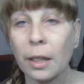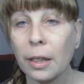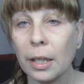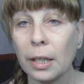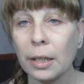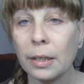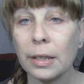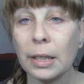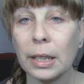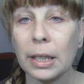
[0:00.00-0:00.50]

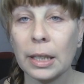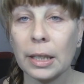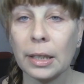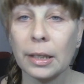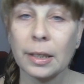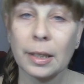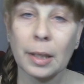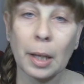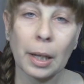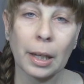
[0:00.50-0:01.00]
This
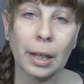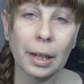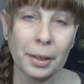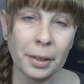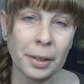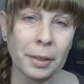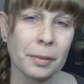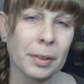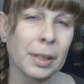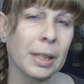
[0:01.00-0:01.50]
is
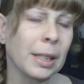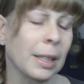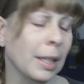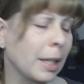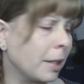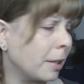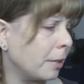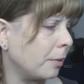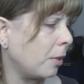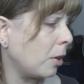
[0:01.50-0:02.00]
kind of a
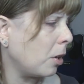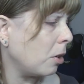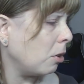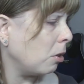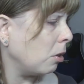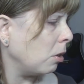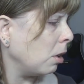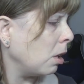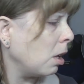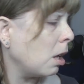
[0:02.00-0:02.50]
collective
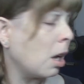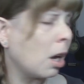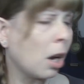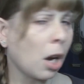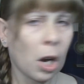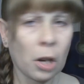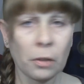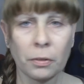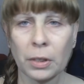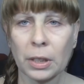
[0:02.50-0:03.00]
haul
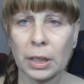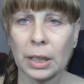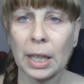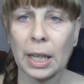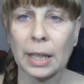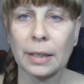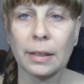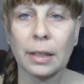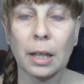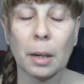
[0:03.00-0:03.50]
over the
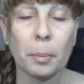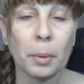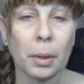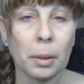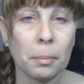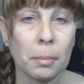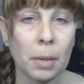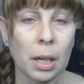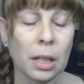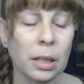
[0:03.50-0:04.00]
last couple
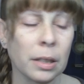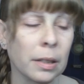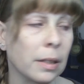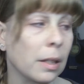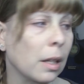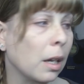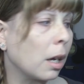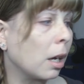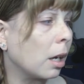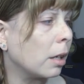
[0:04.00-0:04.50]
of
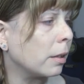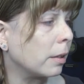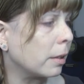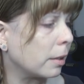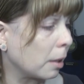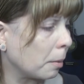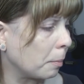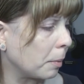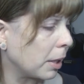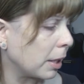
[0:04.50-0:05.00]
months.
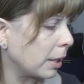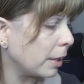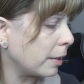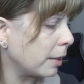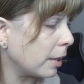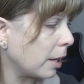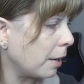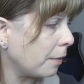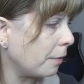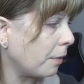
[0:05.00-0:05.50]
Some of this
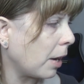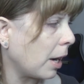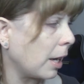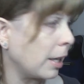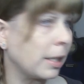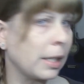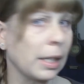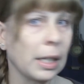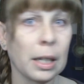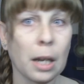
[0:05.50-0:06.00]
stuff
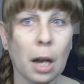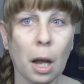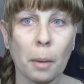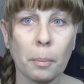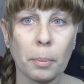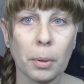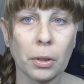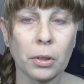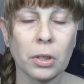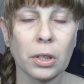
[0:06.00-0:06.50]
I
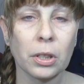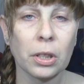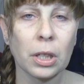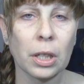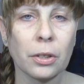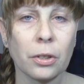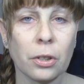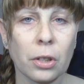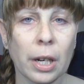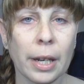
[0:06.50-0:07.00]
did purchase
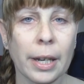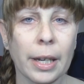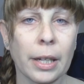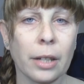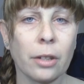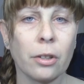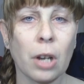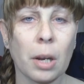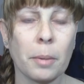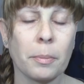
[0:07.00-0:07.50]

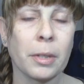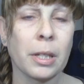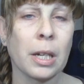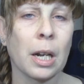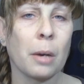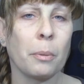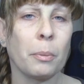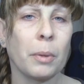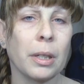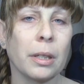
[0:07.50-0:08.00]
yesterday. James and
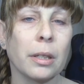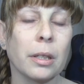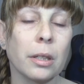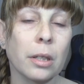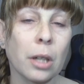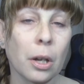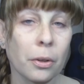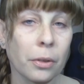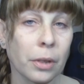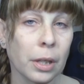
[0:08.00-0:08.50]
I went to
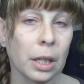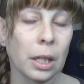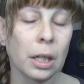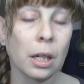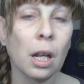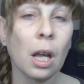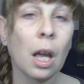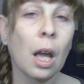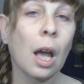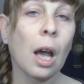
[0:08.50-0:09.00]

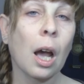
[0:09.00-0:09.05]
Dothan.